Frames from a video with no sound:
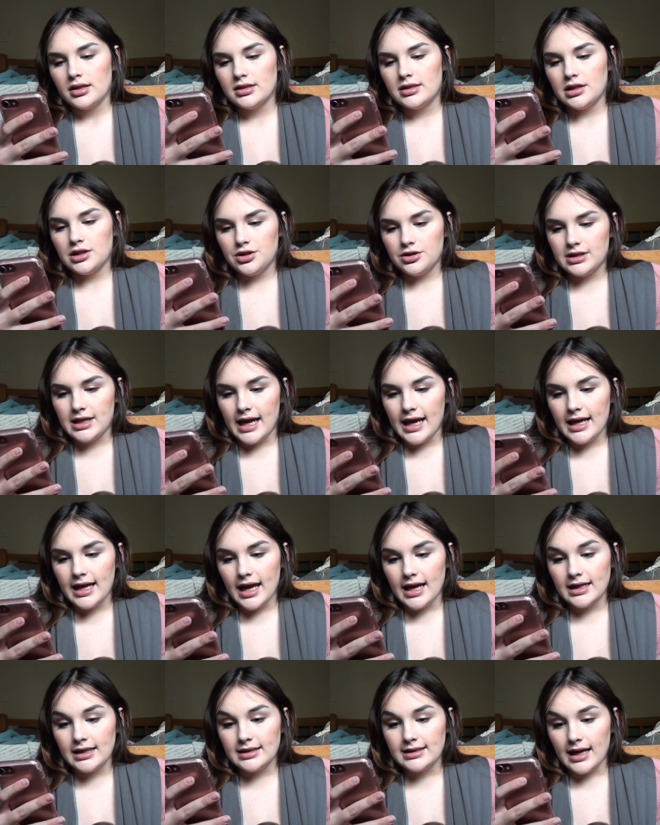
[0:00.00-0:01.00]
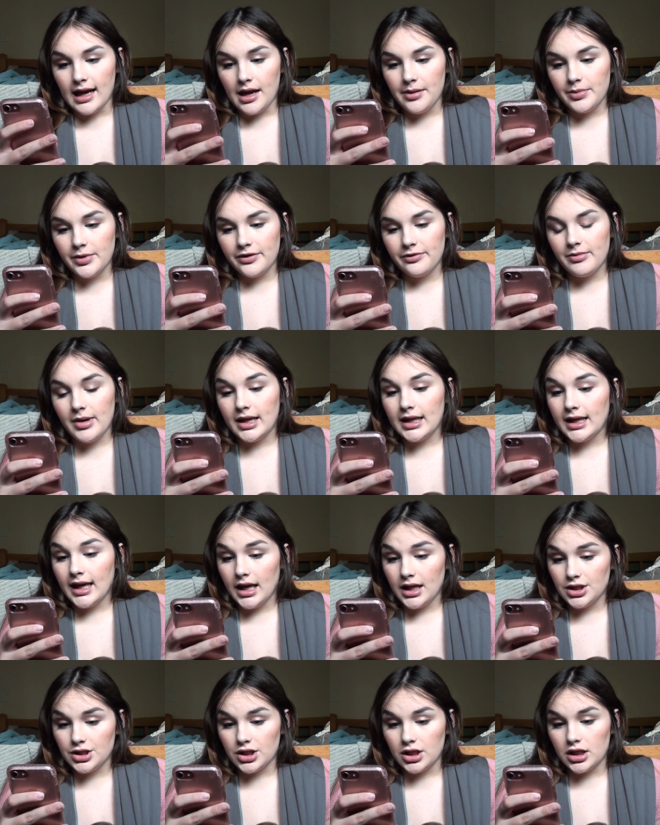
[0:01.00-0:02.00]
Did you take any type of
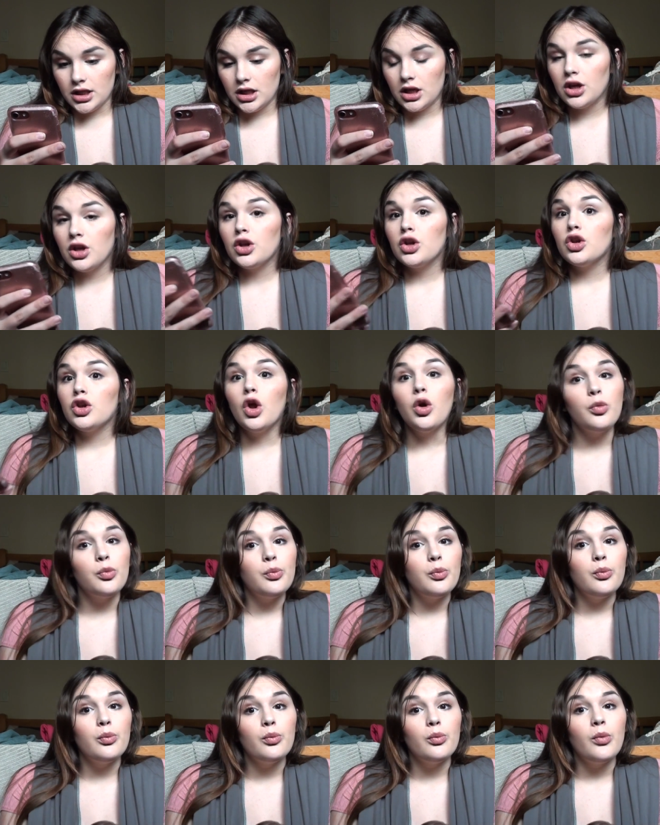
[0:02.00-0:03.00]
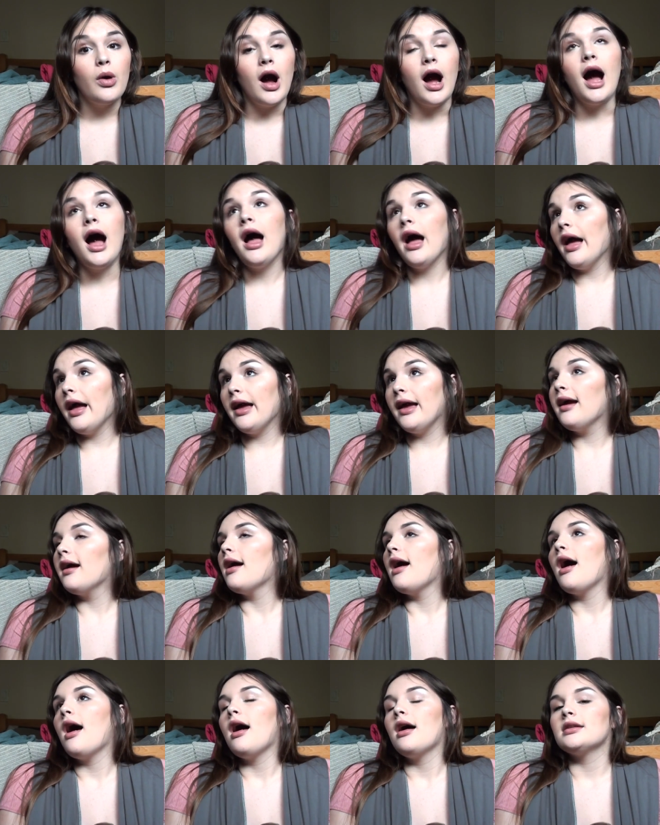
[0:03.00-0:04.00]
medication? Nope. I
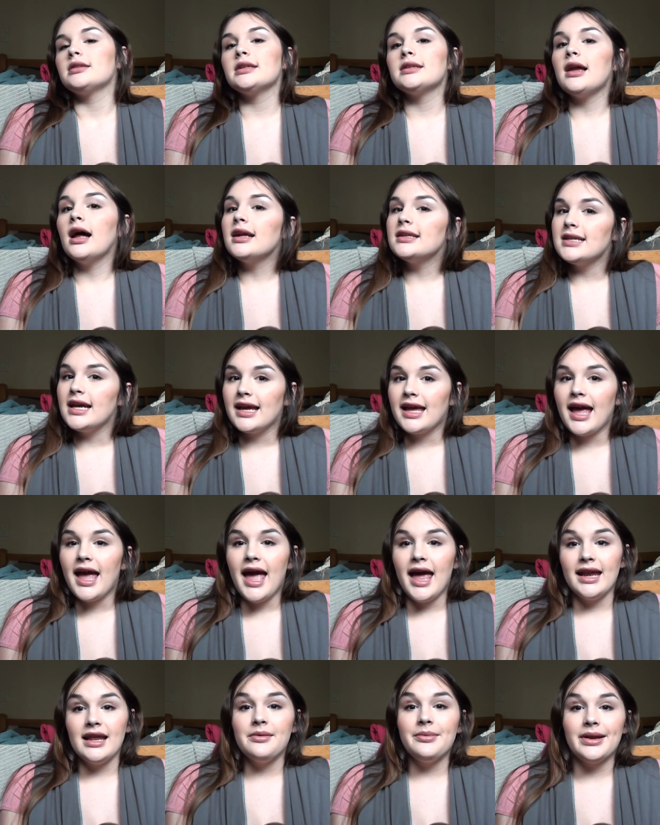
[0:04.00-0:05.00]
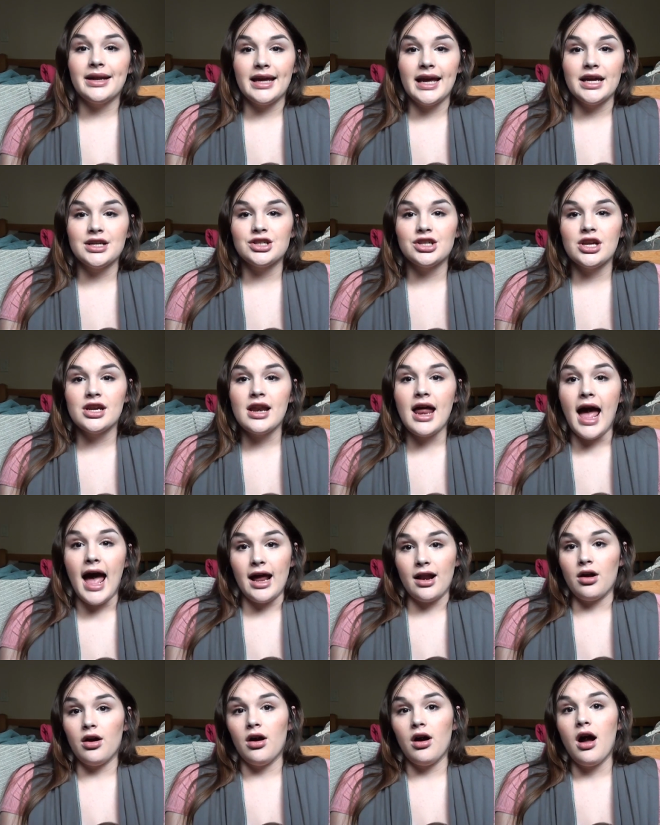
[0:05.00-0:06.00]
did not take any medication
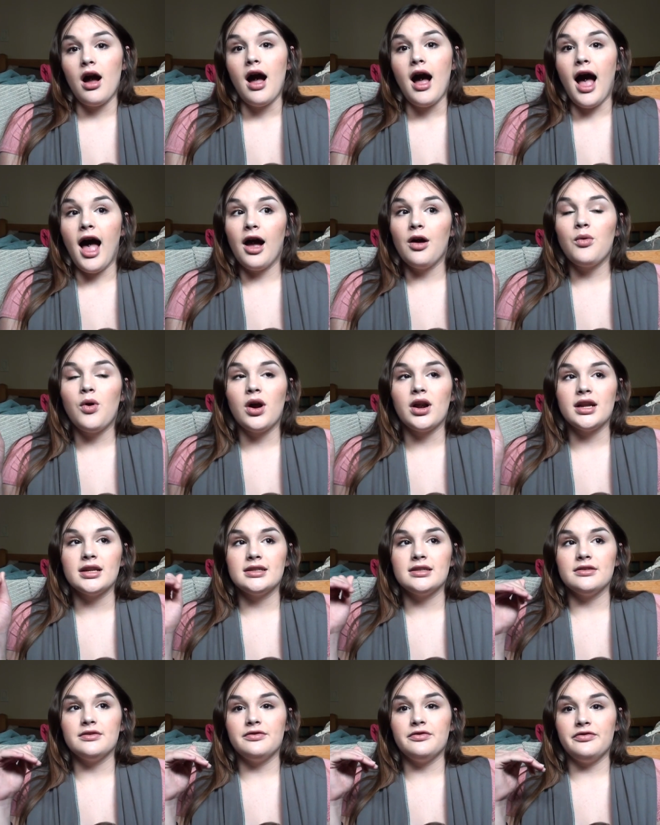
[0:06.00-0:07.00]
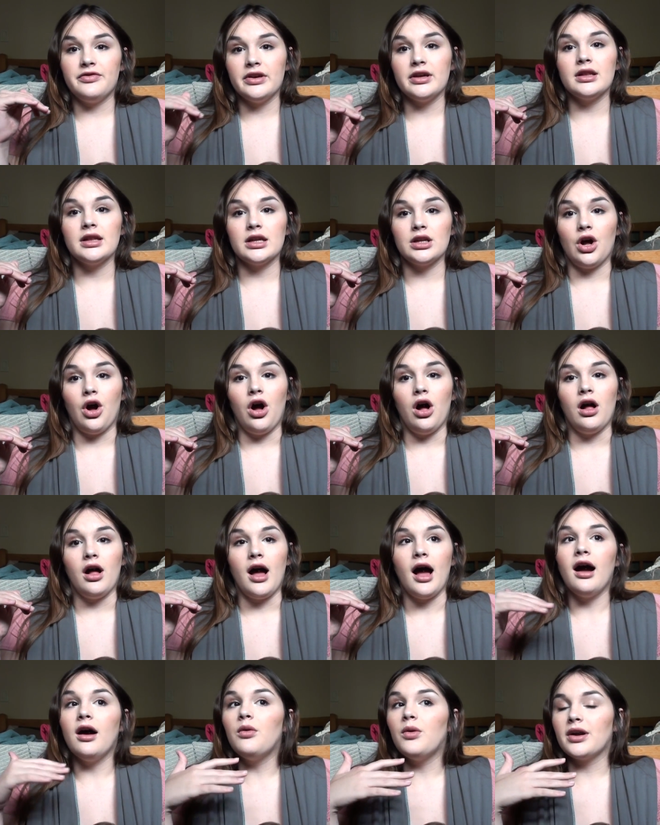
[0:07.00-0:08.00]
at all. I wanted to feel it all.
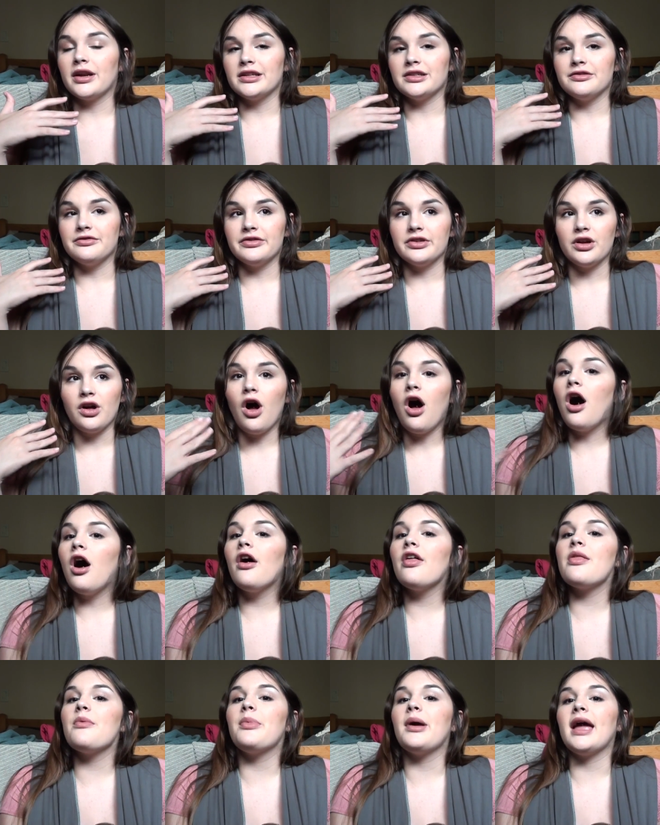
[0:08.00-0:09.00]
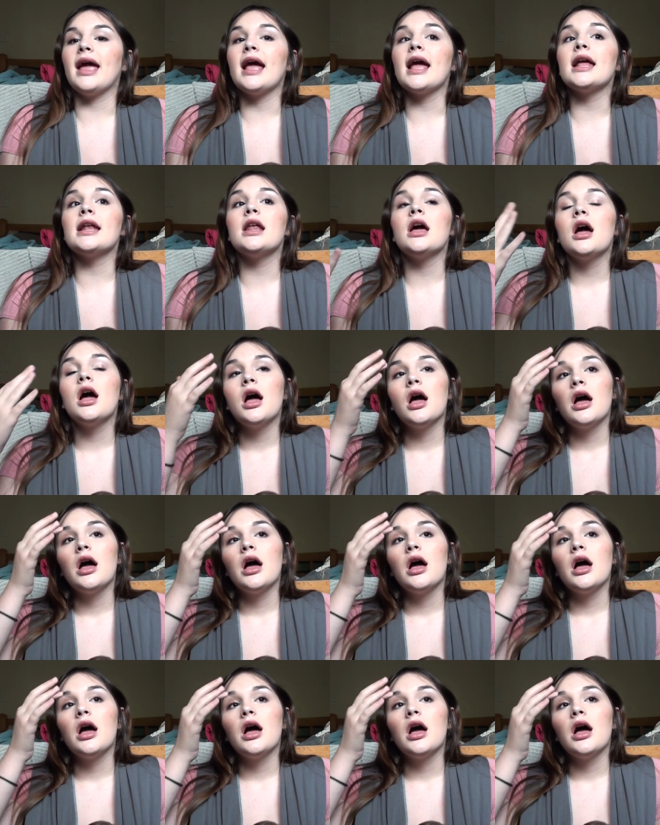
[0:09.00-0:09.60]
I wanted to feel all the pain